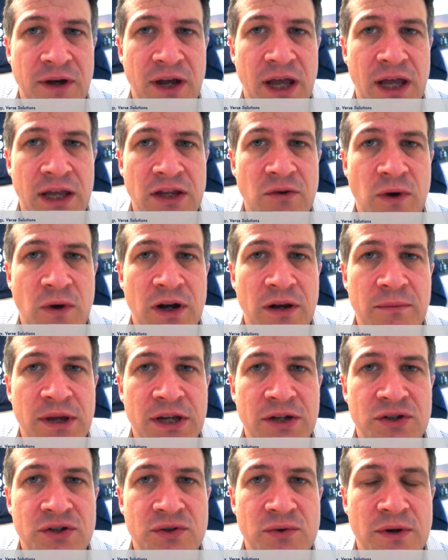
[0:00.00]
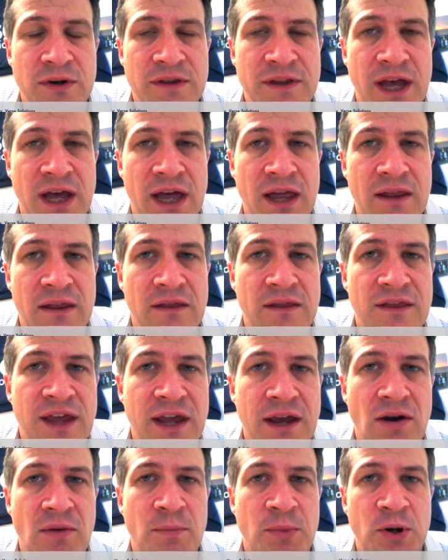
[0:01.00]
And you want to make sure that they are